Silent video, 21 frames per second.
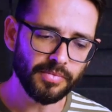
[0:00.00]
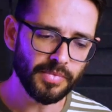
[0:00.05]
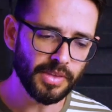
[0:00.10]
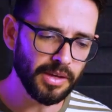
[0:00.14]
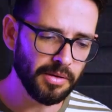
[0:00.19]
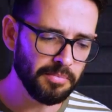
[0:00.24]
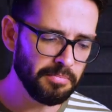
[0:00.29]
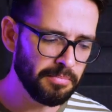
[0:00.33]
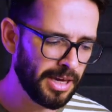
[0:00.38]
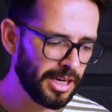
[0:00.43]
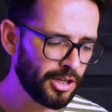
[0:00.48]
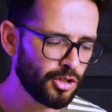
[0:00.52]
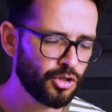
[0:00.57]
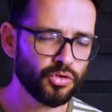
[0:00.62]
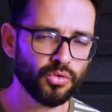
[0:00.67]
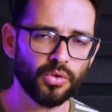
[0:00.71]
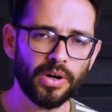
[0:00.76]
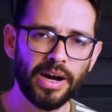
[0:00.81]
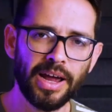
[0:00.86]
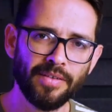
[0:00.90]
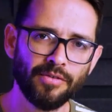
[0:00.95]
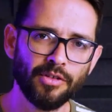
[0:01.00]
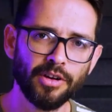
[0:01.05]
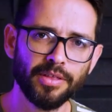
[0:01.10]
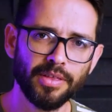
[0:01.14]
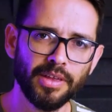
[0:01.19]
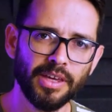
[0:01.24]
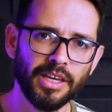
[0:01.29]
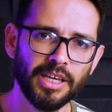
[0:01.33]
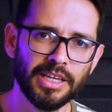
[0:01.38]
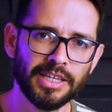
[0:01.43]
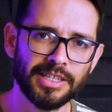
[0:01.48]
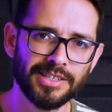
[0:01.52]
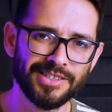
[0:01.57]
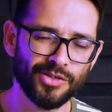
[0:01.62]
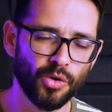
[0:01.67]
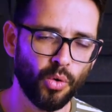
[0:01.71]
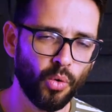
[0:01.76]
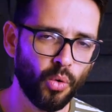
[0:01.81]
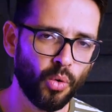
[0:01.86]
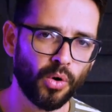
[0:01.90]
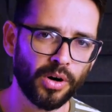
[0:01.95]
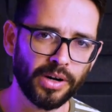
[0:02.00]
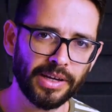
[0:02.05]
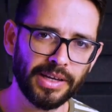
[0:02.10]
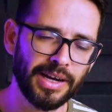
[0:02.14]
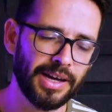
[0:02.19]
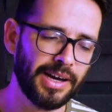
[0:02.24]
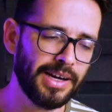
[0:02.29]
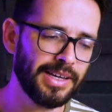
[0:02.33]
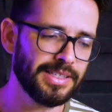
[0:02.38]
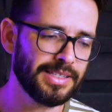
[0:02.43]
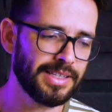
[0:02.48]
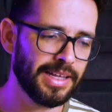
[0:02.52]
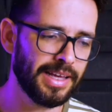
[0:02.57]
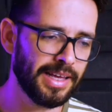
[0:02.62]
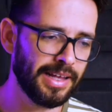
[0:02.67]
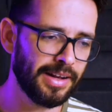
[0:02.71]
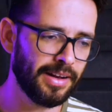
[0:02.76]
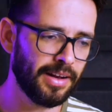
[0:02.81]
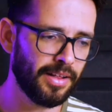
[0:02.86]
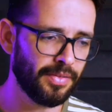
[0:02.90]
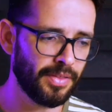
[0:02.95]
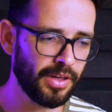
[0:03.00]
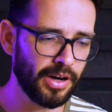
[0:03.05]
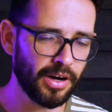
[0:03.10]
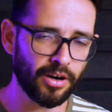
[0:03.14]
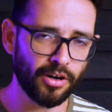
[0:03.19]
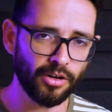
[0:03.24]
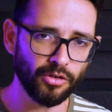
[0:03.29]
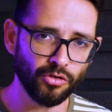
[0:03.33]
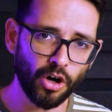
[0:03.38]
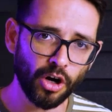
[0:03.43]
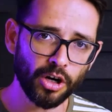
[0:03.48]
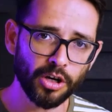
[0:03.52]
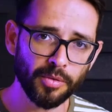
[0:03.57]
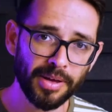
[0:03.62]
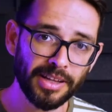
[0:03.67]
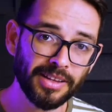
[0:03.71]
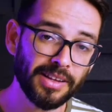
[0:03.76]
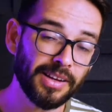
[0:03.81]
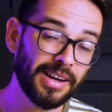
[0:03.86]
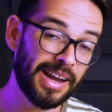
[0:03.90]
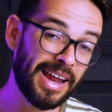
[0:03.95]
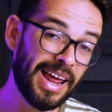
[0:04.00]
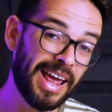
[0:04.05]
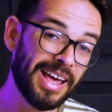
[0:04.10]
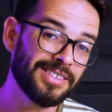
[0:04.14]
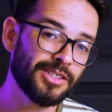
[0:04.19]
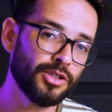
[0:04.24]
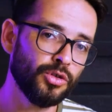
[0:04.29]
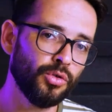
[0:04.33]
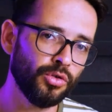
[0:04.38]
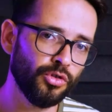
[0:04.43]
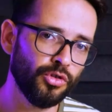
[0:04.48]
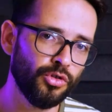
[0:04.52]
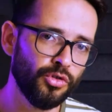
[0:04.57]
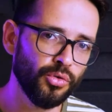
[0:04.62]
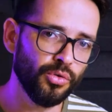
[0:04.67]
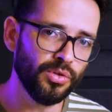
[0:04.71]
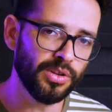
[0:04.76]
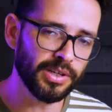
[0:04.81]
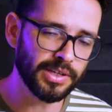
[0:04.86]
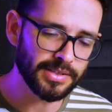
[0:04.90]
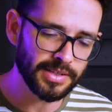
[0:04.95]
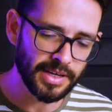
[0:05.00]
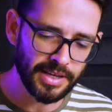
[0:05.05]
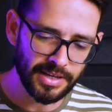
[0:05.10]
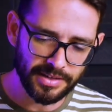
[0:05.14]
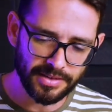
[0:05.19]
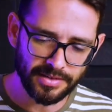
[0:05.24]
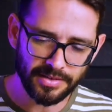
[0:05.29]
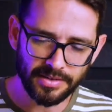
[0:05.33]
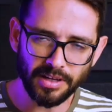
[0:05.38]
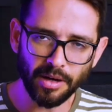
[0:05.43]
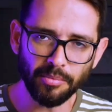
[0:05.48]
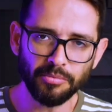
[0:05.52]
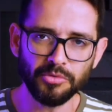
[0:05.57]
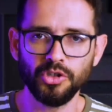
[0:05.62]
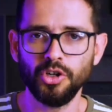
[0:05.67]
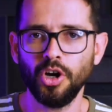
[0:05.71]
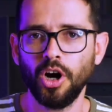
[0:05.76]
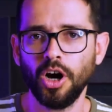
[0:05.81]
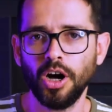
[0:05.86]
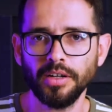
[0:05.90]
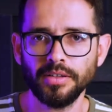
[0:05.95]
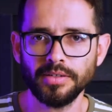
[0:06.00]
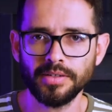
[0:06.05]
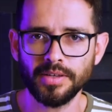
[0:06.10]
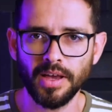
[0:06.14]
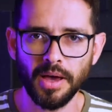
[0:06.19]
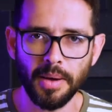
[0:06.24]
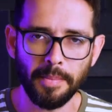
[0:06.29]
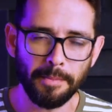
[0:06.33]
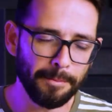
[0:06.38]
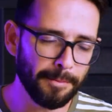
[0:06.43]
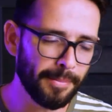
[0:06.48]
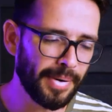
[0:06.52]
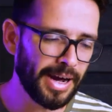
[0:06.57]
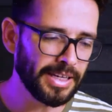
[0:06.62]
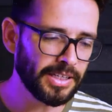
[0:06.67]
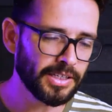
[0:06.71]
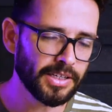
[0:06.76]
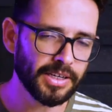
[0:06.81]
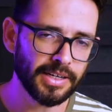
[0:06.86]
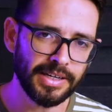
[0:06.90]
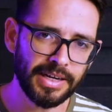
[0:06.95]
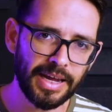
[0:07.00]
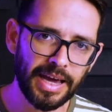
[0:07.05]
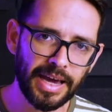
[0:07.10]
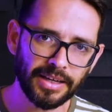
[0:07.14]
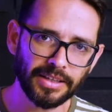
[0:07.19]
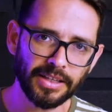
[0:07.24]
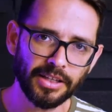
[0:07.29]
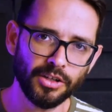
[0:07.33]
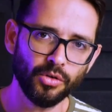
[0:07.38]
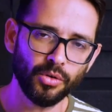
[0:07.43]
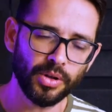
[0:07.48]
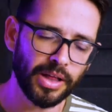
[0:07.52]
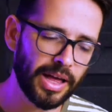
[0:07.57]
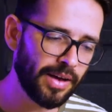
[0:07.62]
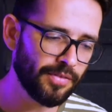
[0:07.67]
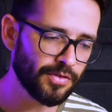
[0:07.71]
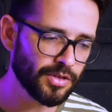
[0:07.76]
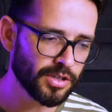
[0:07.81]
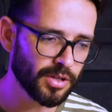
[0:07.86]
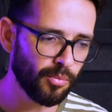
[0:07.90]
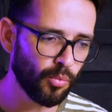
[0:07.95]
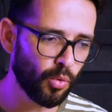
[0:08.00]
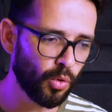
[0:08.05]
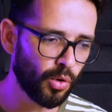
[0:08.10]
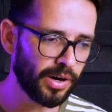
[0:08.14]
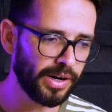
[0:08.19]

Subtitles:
make sure everything is organized and they are documented. And as you'll do this, some dots might connect and you'll have some more